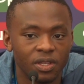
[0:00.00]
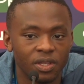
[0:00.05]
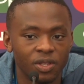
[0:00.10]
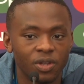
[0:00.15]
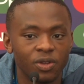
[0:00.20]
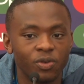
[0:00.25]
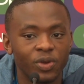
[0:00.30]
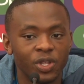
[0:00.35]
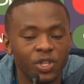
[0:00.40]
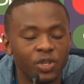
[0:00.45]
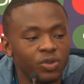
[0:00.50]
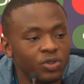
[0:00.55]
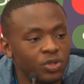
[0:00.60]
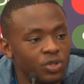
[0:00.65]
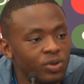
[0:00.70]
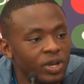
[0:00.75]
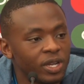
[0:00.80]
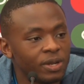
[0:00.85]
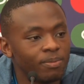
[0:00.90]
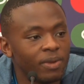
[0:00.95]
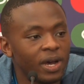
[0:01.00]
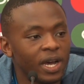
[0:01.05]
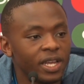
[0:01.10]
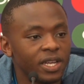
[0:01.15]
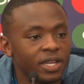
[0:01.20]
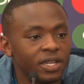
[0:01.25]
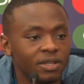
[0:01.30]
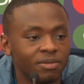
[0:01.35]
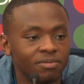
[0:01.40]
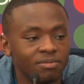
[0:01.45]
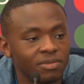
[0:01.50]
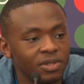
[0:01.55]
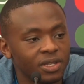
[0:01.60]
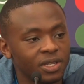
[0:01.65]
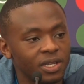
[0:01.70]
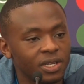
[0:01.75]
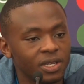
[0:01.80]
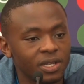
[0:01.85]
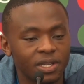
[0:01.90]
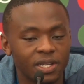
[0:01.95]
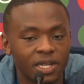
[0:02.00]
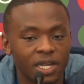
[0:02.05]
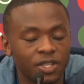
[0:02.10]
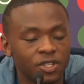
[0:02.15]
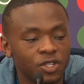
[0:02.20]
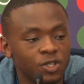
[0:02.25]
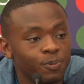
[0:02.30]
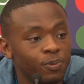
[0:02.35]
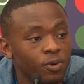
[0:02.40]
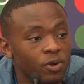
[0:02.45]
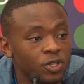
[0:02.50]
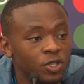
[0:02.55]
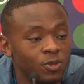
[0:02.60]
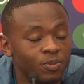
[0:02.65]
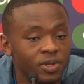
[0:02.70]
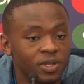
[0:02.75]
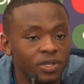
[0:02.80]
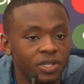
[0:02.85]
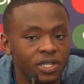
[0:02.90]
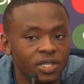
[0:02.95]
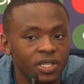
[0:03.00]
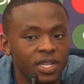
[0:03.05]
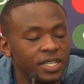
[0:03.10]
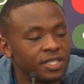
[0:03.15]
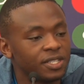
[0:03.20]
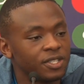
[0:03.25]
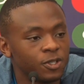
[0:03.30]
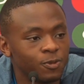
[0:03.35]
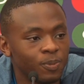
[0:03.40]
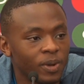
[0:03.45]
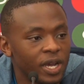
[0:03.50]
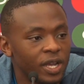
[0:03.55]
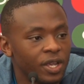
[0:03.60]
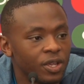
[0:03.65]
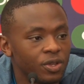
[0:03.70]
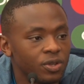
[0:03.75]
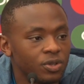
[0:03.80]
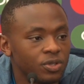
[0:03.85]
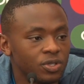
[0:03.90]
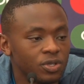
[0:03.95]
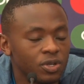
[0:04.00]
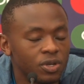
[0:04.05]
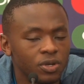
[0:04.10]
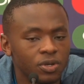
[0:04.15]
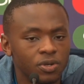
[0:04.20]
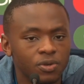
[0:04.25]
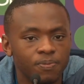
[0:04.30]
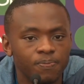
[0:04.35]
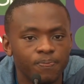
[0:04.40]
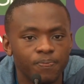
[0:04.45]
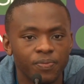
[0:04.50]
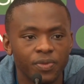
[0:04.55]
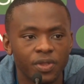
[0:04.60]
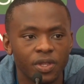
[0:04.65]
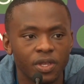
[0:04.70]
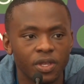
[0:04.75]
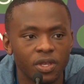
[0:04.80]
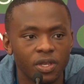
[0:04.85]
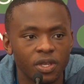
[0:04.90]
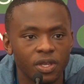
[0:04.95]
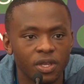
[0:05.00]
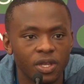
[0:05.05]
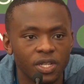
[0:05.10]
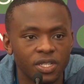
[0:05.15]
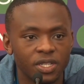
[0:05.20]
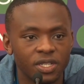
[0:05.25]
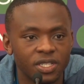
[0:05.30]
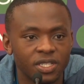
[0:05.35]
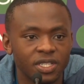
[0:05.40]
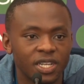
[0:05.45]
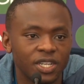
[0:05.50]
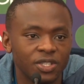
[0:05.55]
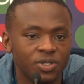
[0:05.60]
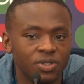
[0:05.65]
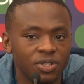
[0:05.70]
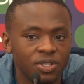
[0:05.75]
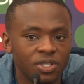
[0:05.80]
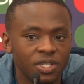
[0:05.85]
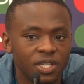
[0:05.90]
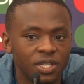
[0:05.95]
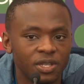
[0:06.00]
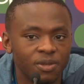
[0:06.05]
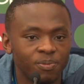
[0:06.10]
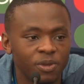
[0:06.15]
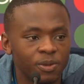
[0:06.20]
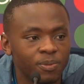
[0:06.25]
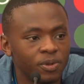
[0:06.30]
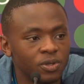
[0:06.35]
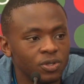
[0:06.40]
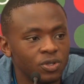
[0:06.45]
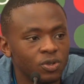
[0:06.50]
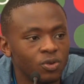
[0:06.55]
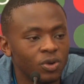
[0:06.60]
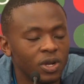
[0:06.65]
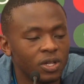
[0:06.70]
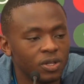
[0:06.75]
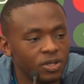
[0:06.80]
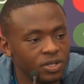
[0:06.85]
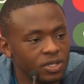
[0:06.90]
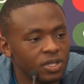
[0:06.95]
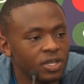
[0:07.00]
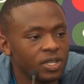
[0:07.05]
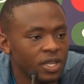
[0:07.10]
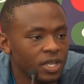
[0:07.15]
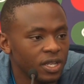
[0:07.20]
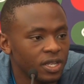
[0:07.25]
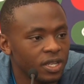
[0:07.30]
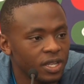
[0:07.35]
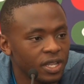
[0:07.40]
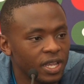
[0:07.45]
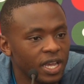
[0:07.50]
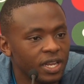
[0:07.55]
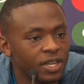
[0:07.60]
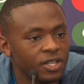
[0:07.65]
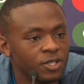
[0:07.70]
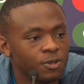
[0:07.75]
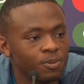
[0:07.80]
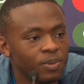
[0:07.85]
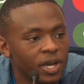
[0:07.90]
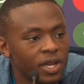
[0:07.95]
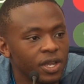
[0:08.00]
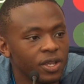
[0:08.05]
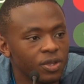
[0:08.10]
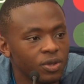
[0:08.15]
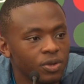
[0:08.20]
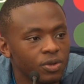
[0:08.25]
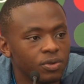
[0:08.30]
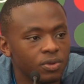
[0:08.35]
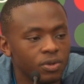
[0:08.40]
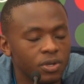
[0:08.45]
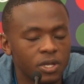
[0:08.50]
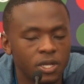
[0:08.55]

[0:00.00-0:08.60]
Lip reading: you know, when you do admire another sportsman, it does inspire you. So it's nice to see people do well, because it can inspire you.